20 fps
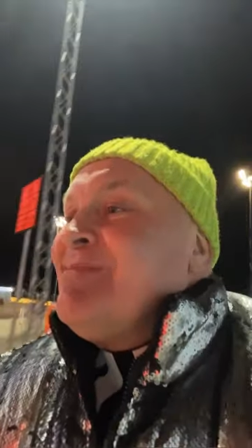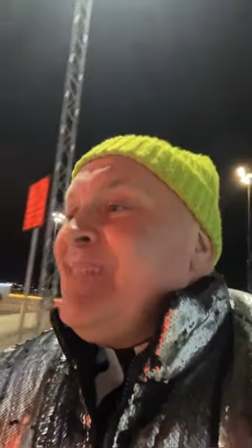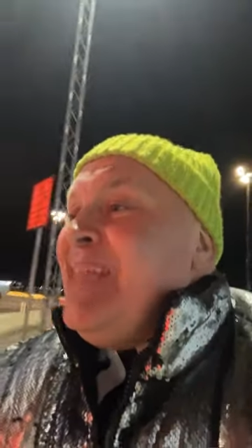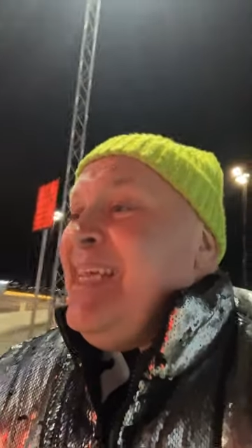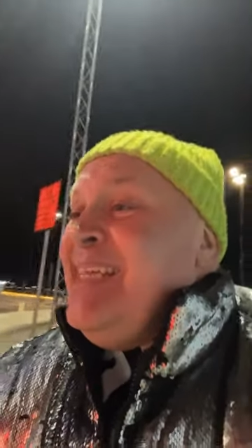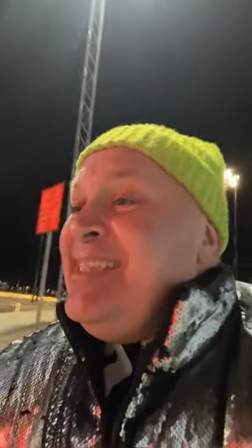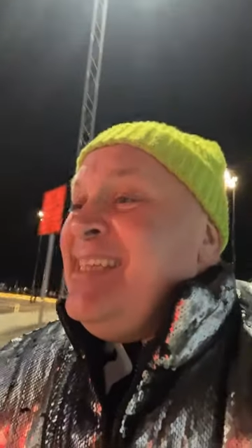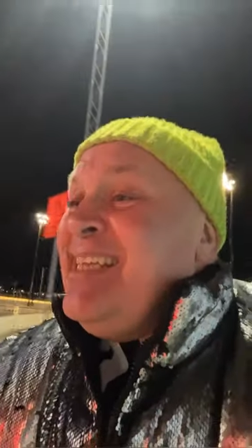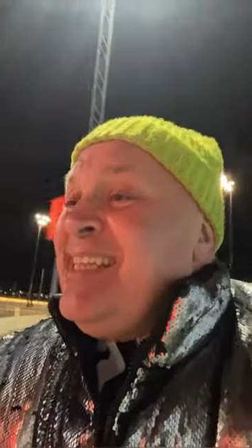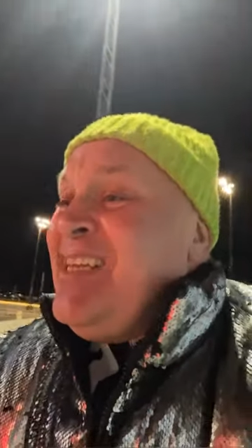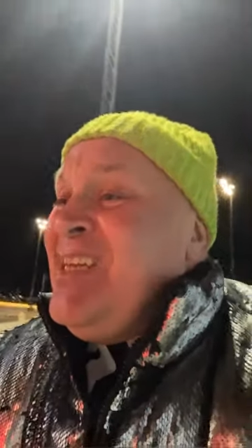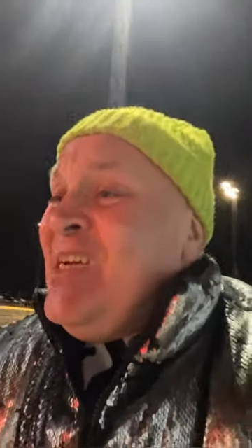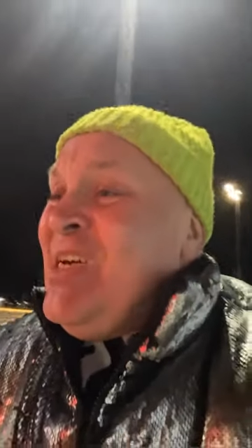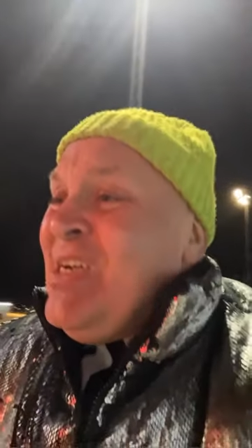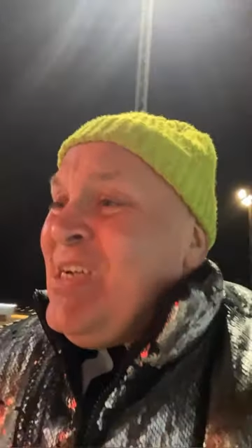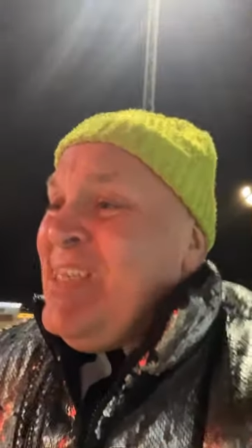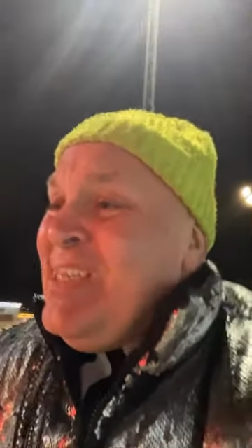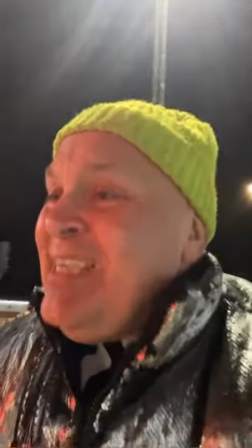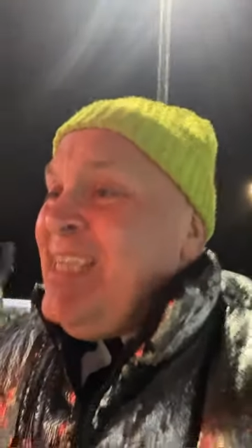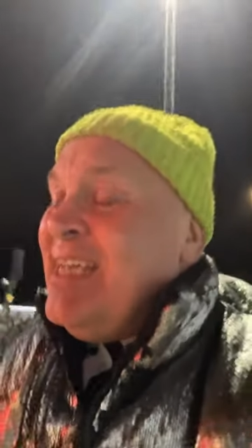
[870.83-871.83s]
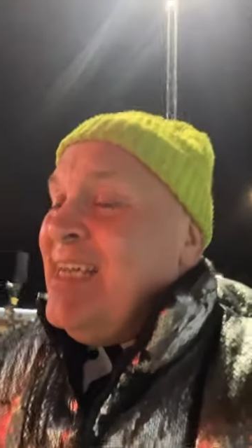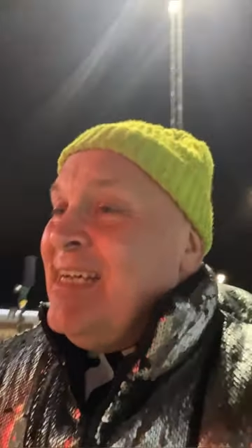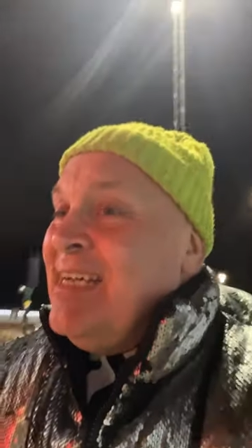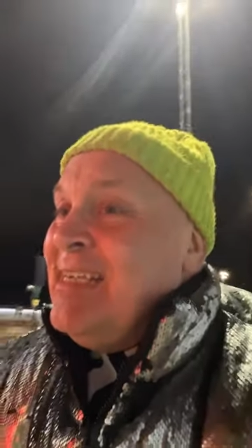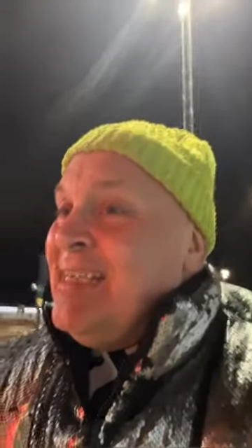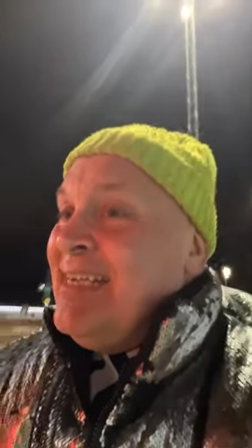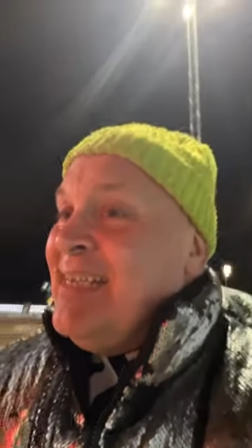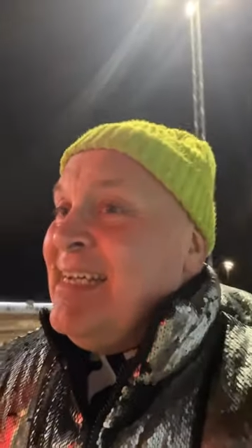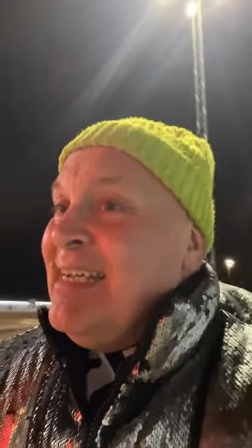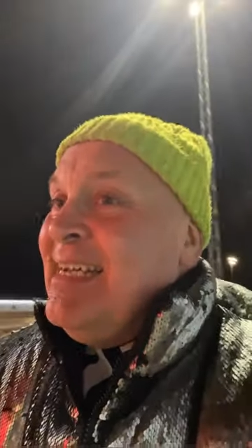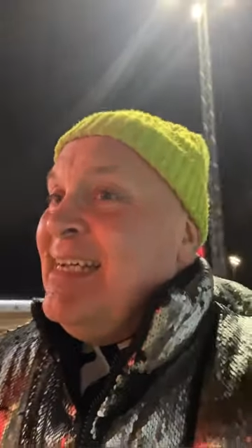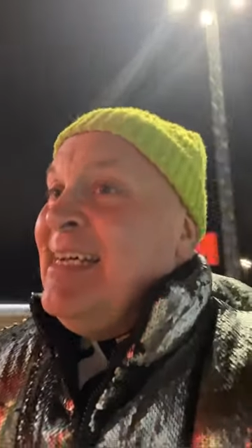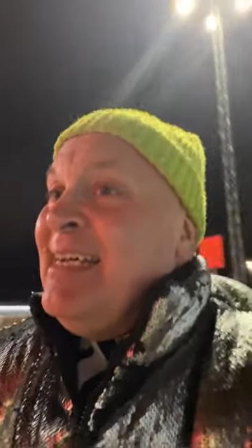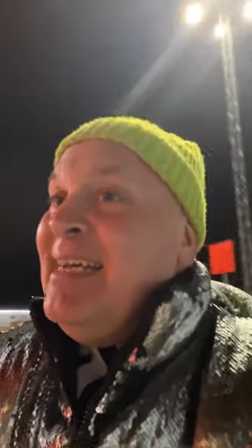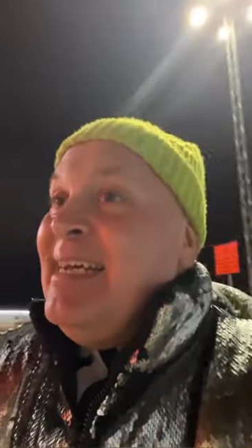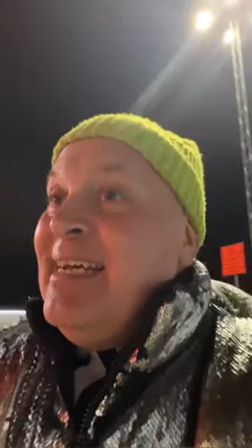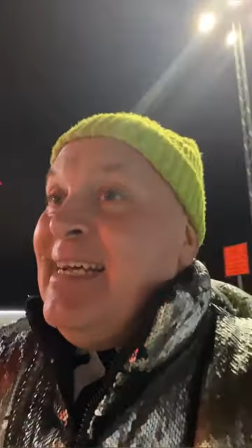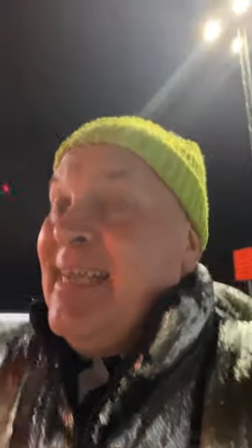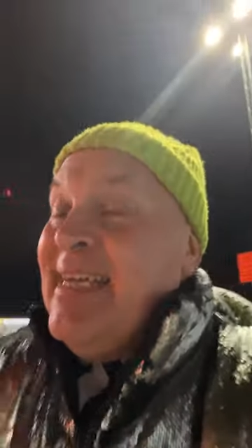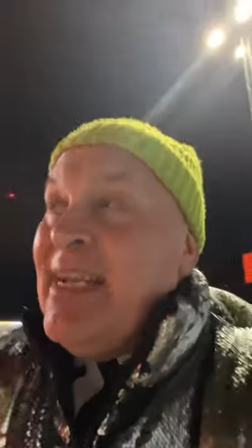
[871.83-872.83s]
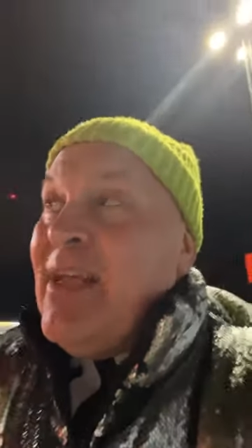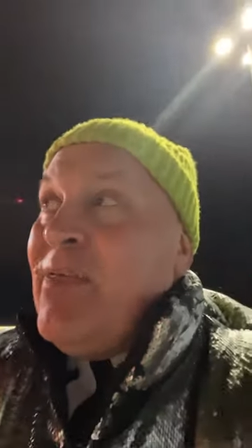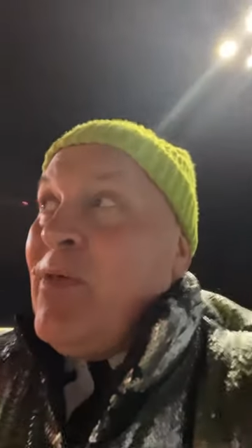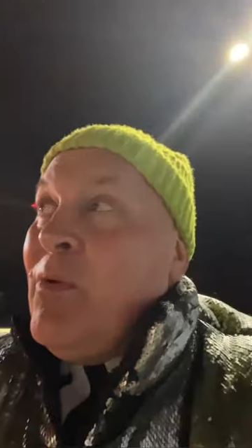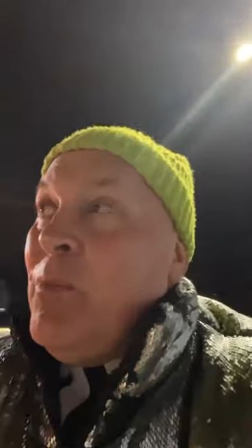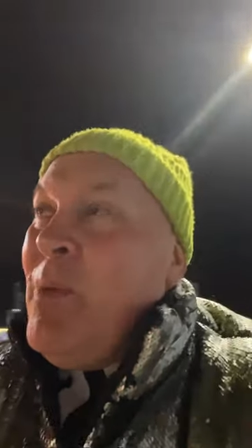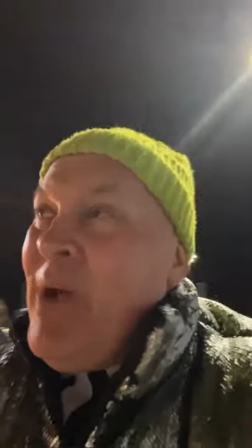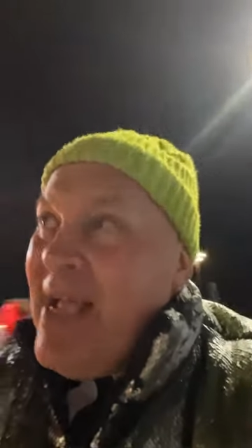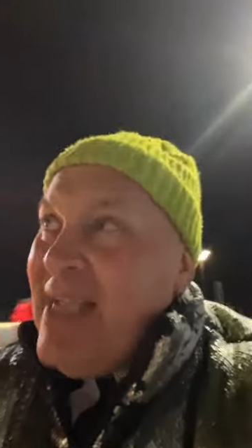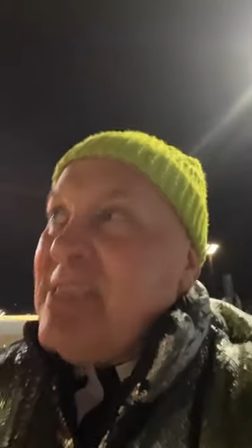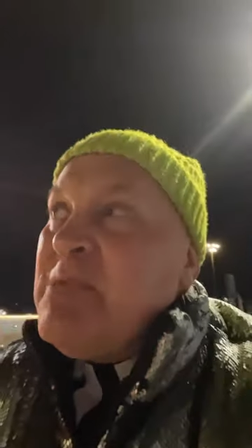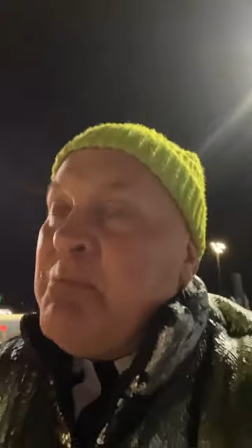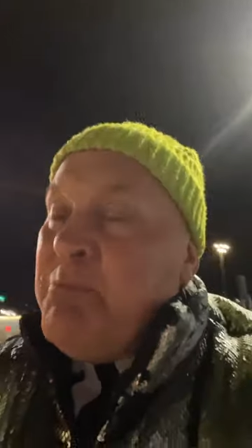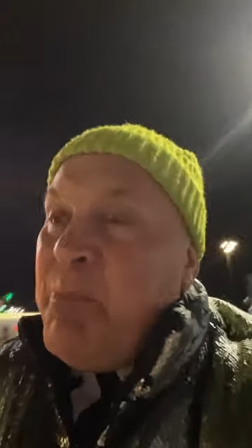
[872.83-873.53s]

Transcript: is it good? And I thought, well,